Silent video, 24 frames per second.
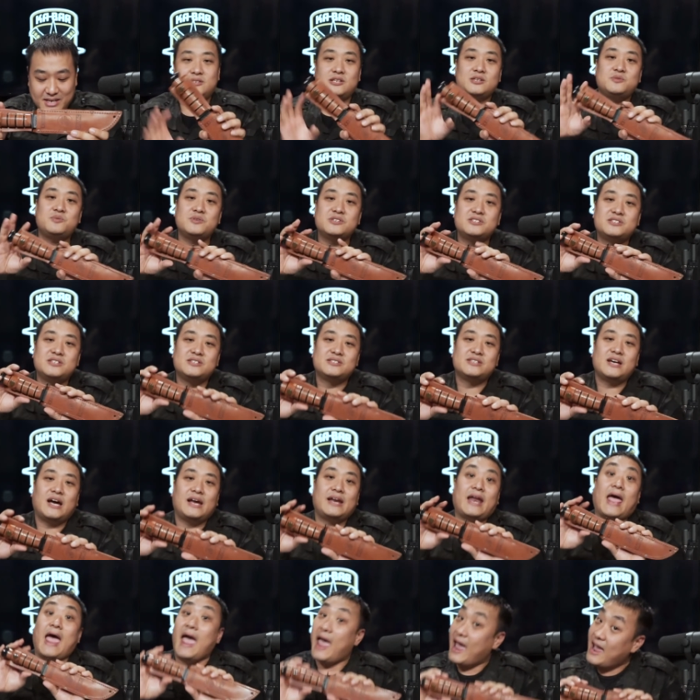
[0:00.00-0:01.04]
This was
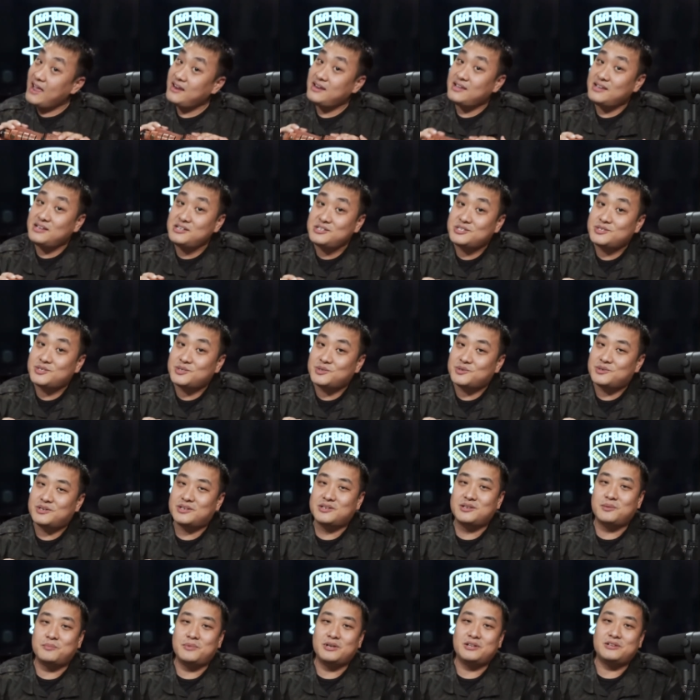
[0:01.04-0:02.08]
designed and issued
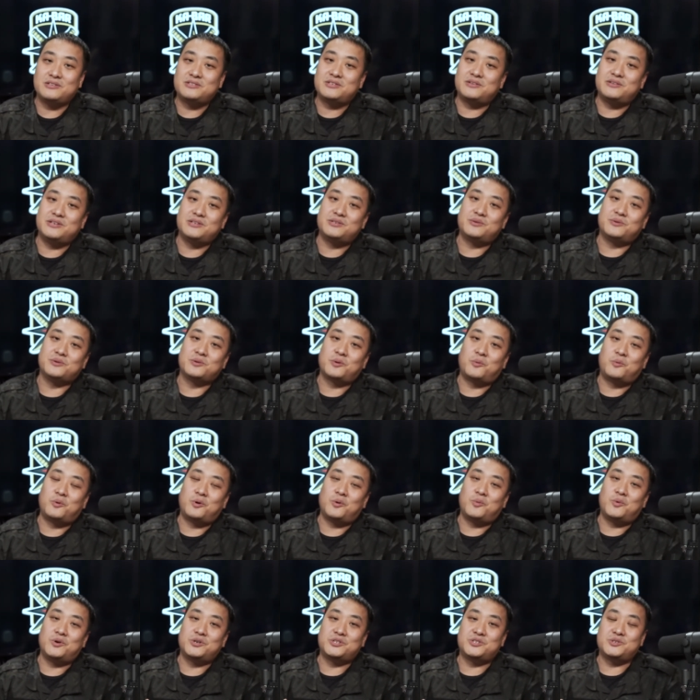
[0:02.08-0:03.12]
in the military during the
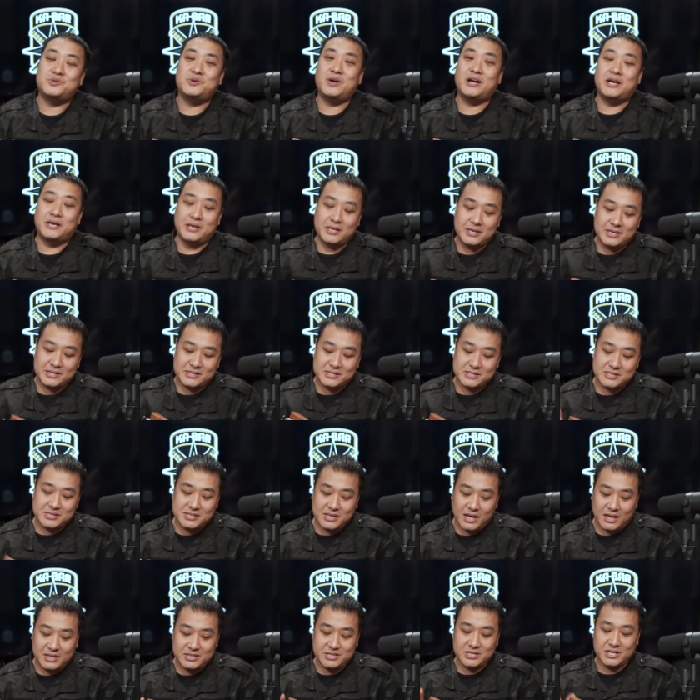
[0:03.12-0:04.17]
World War II, and it is
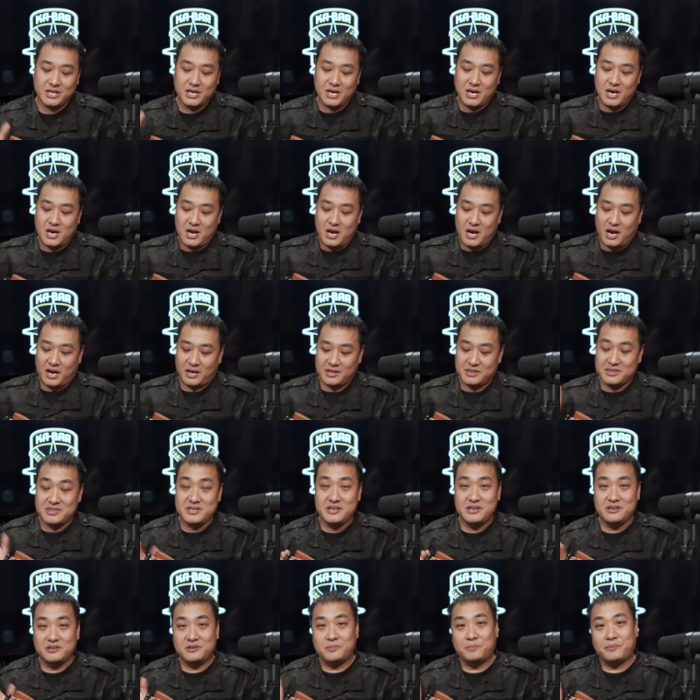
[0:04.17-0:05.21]
such a
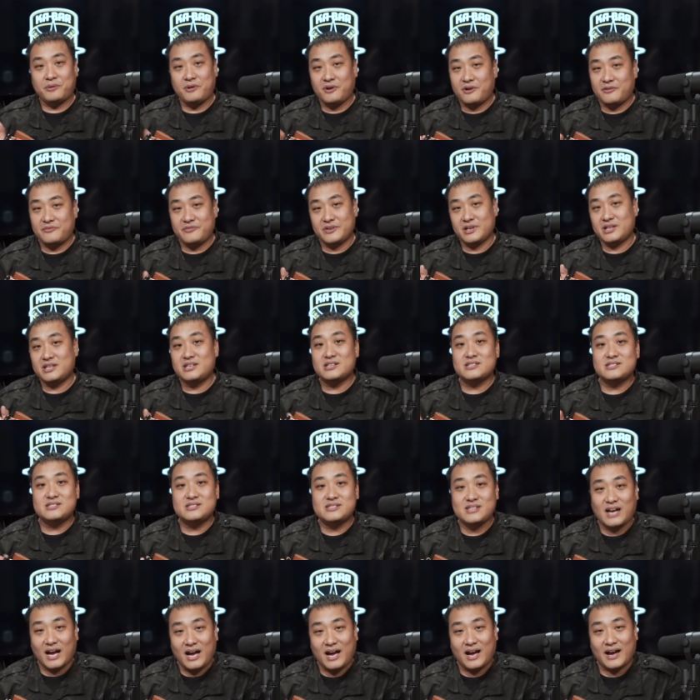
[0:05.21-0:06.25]
near perfect
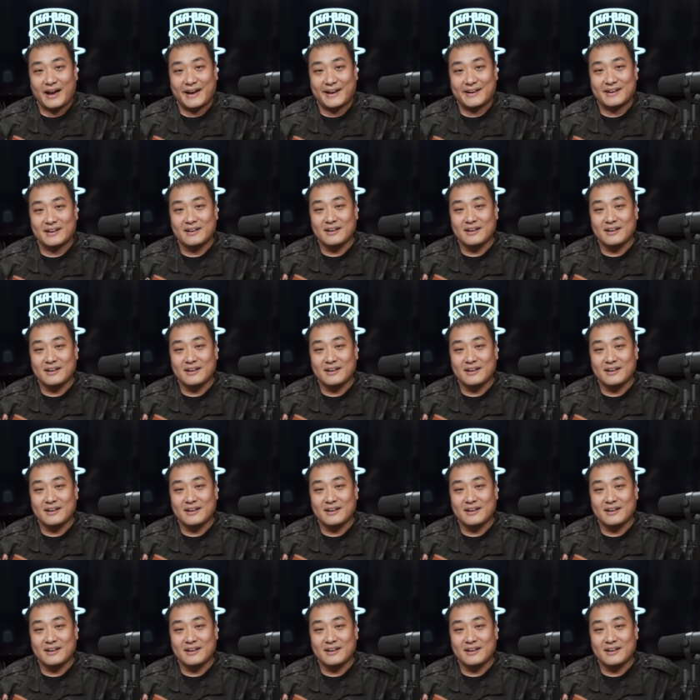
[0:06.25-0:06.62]
design.